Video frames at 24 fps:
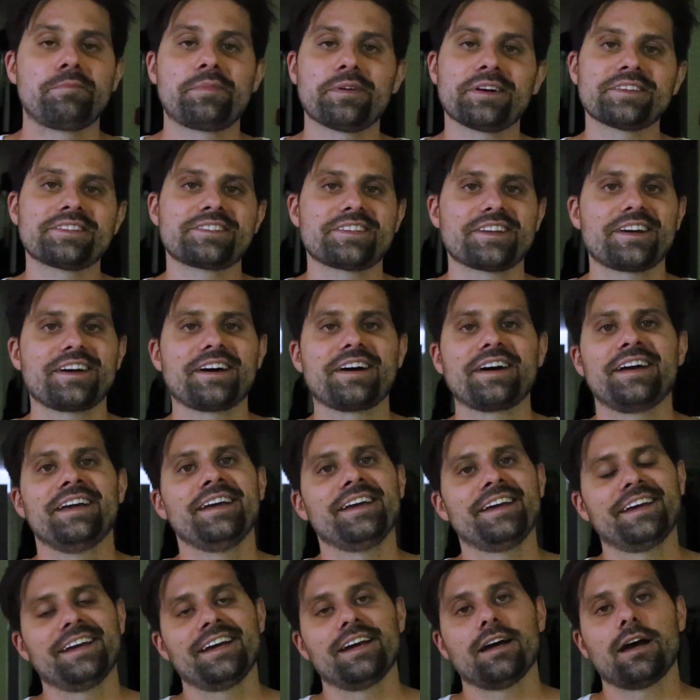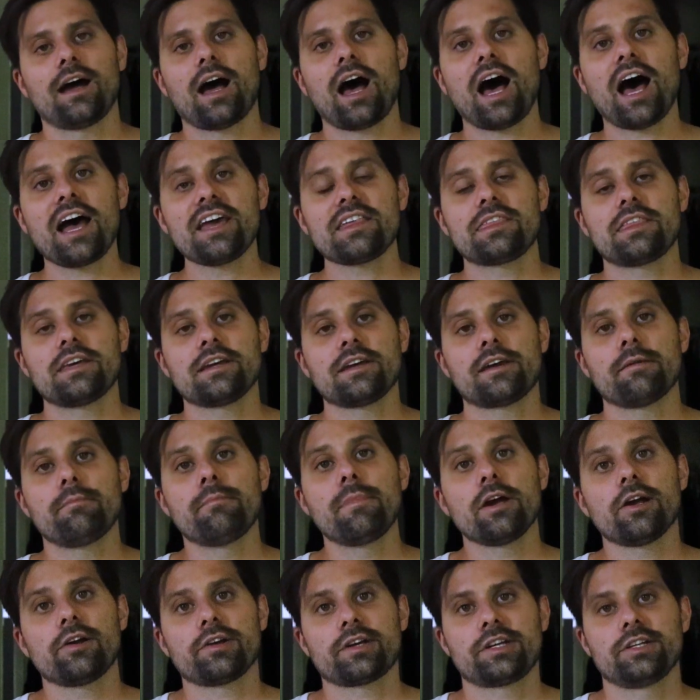but uh, I think
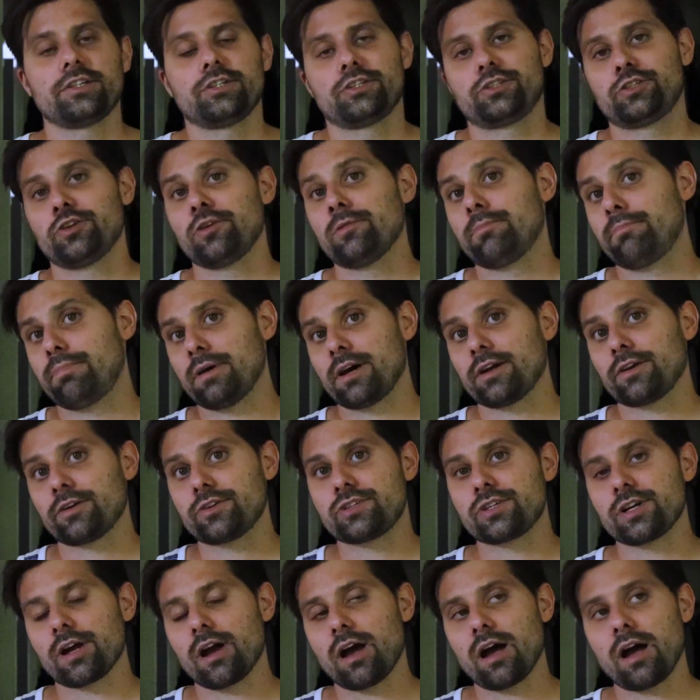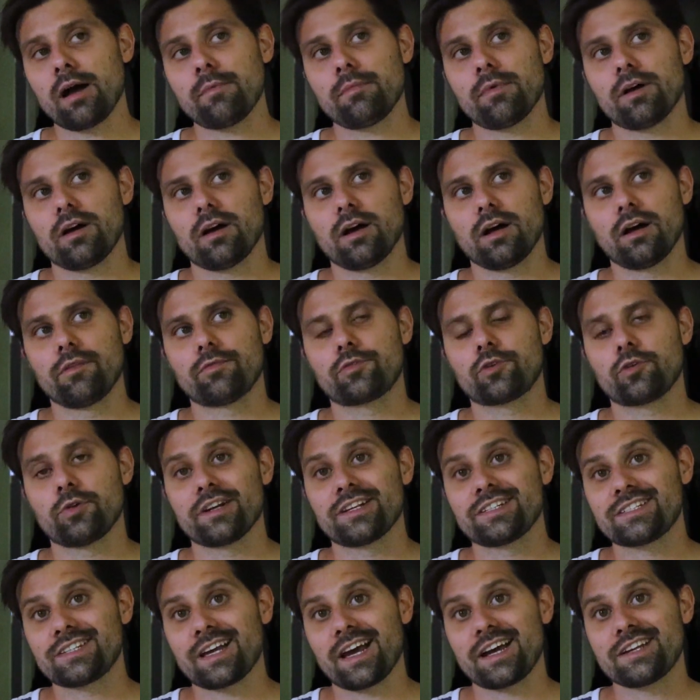Americans do a better job of
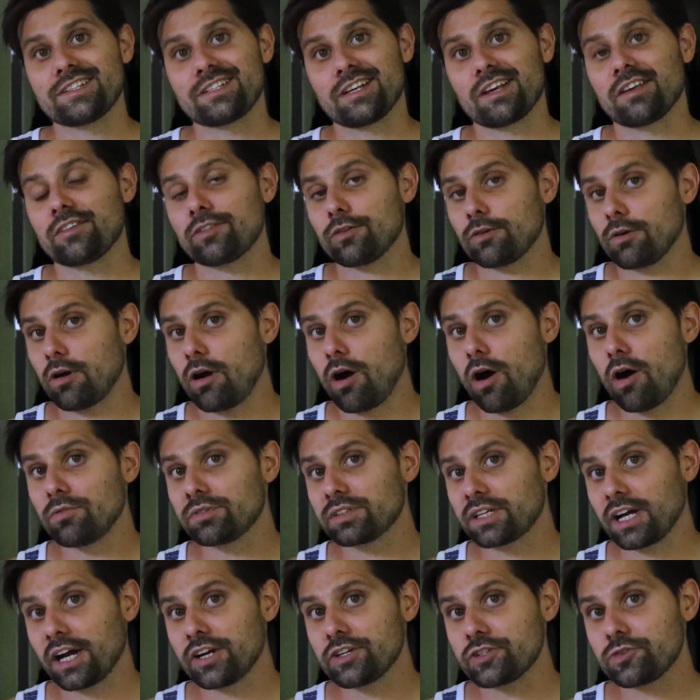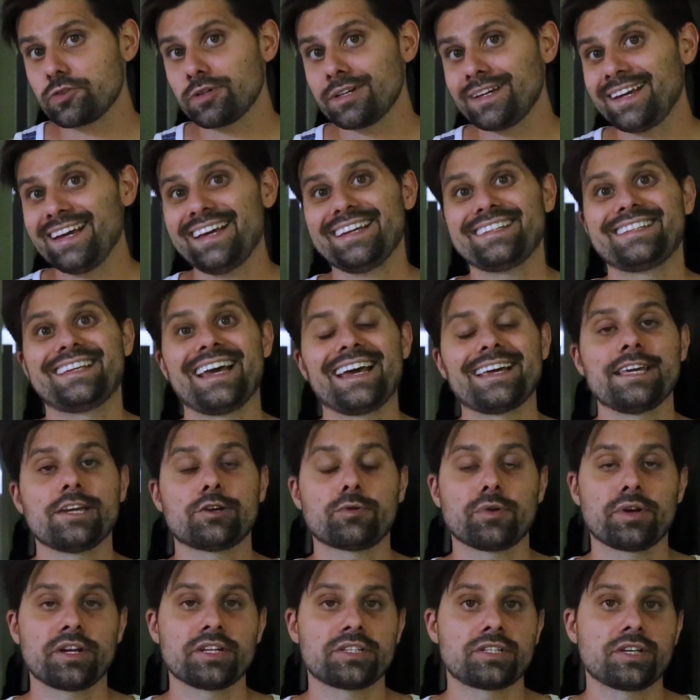criticizing their own country, taking
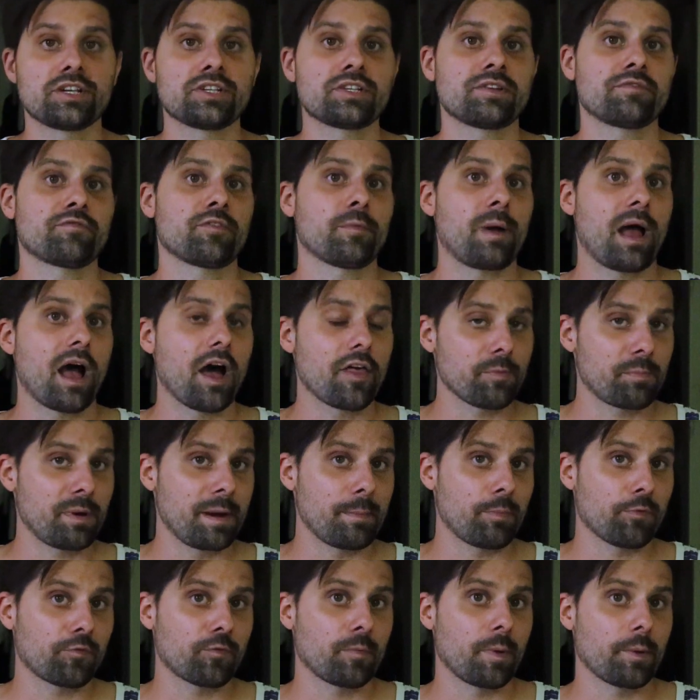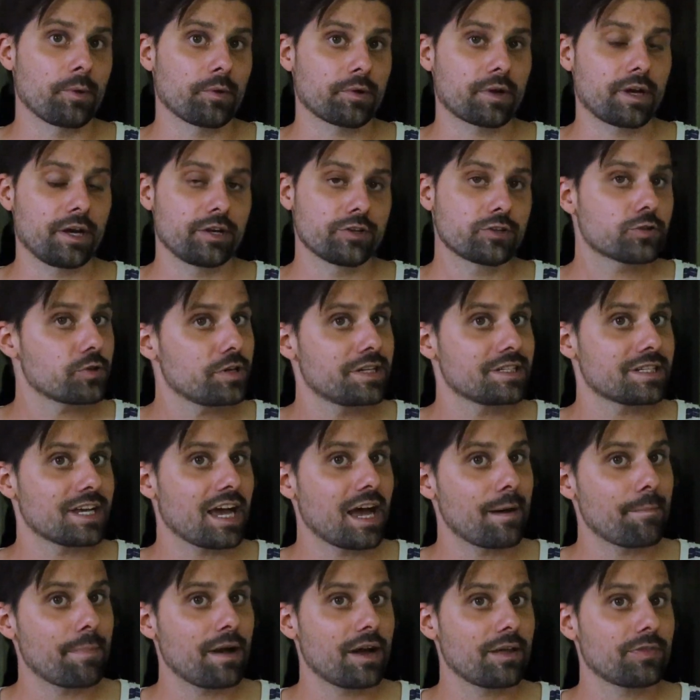criticism from other people from other countries
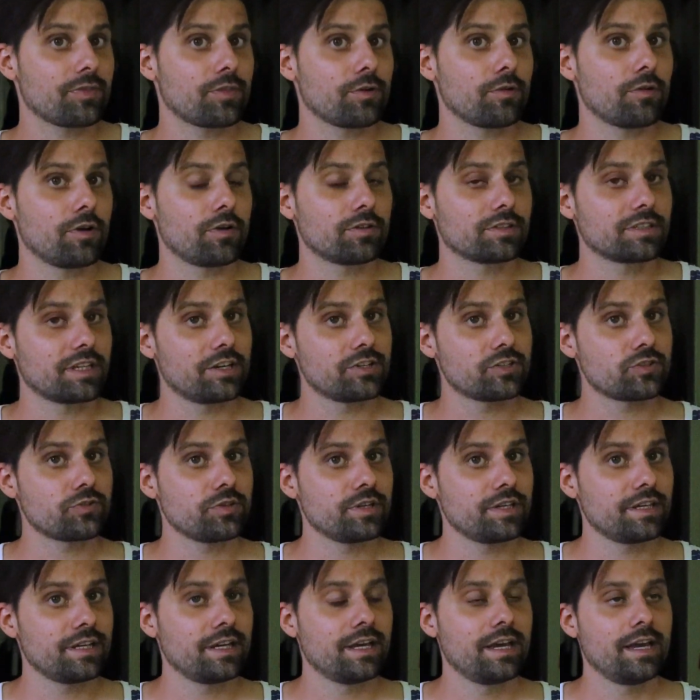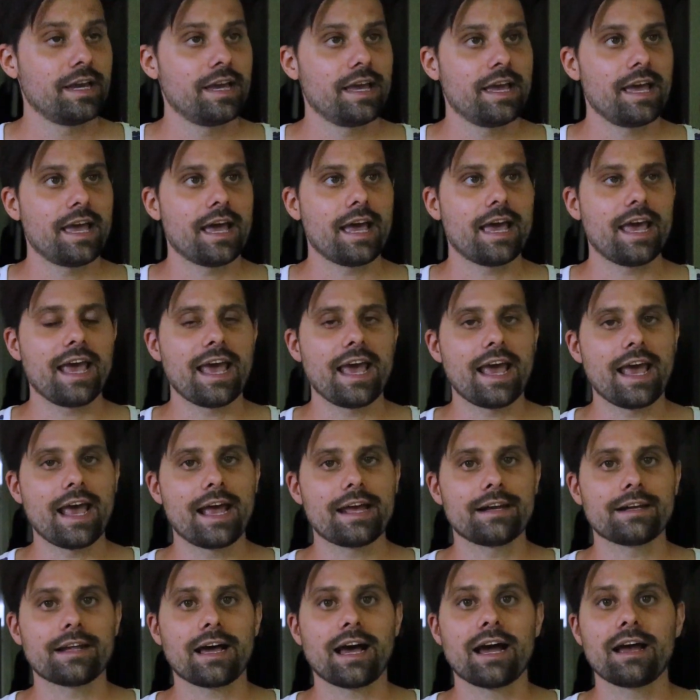about their own country.
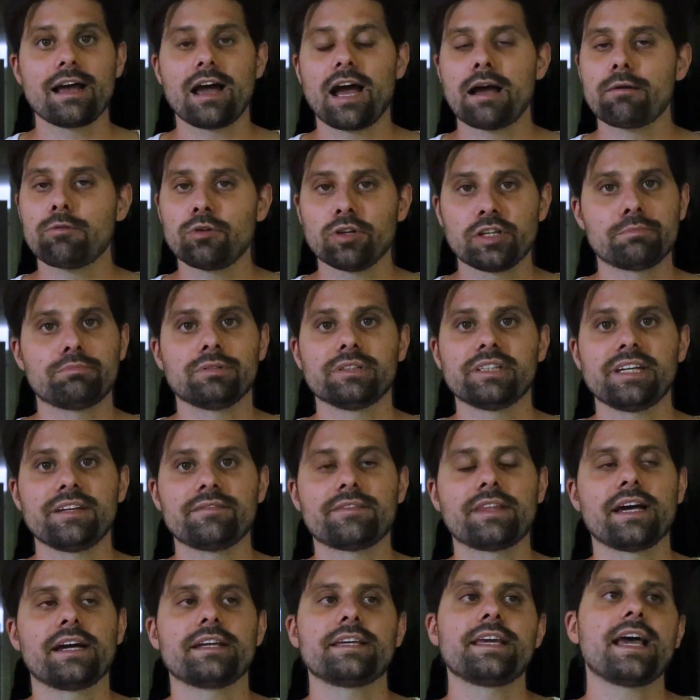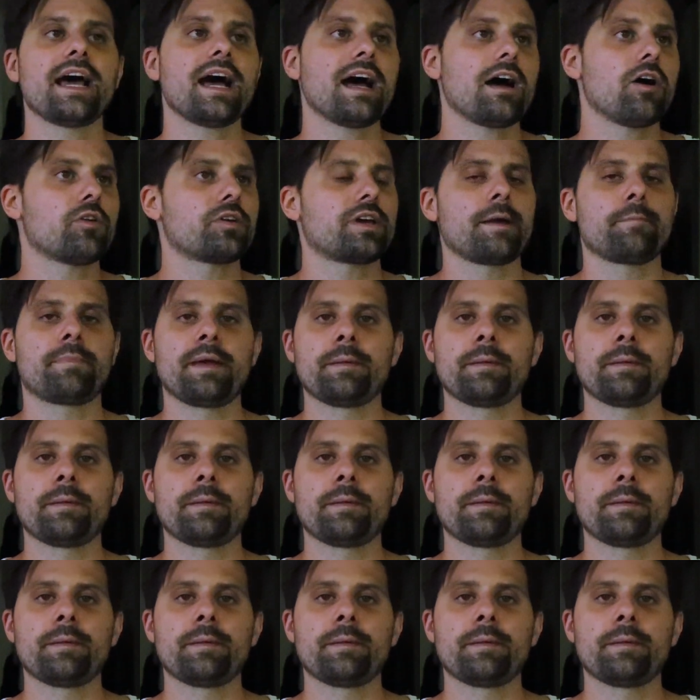And I, I really believe that. Yeah, okay,